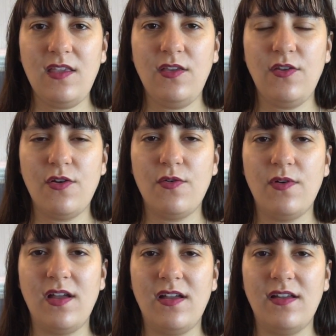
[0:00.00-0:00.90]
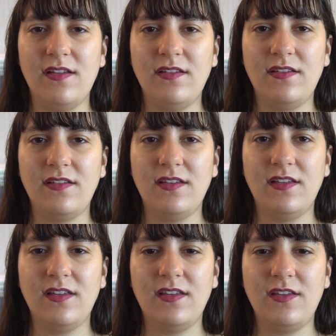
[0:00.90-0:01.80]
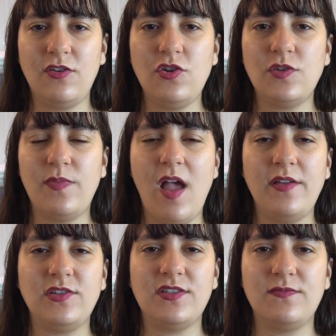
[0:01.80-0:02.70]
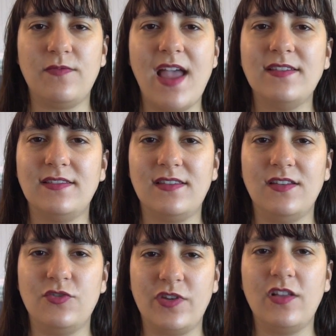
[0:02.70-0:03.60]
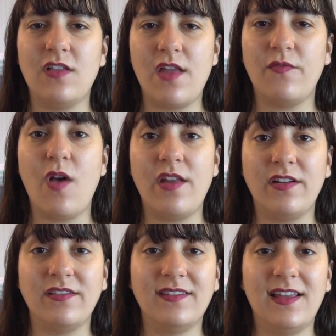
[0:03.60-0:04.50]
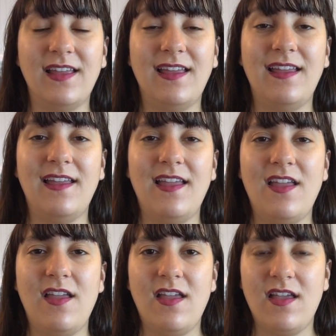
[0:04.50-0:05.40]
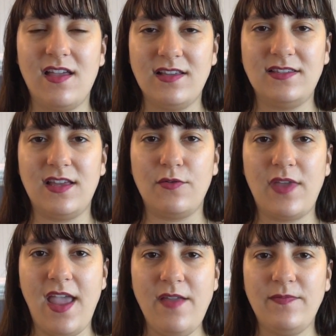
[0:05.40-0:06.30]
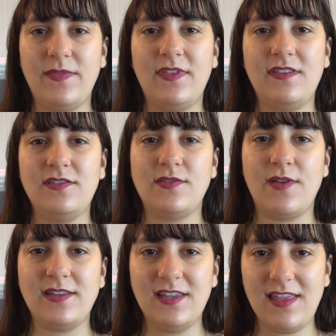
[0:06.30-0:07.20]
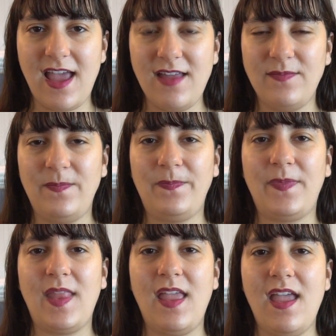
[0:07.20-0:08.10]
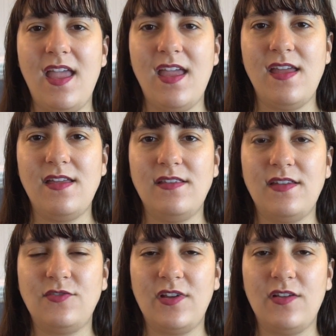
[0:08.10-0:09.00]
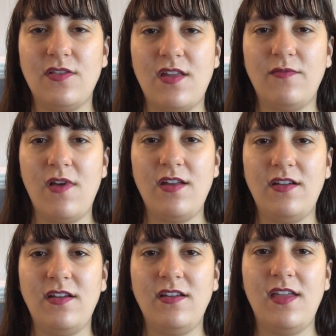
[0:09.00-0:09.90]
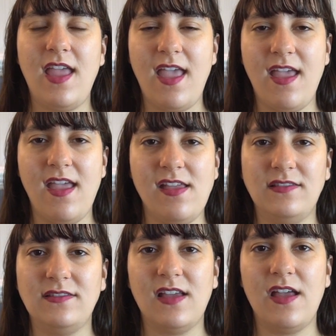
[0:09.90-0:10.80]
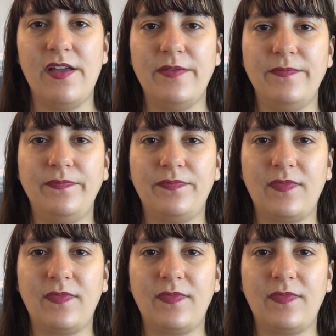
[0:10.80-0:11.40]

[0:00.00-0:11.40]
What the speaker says: you know, you should probably just rest and drink a lot of water. I said, okay. So I did that, and I drank a lot of water, and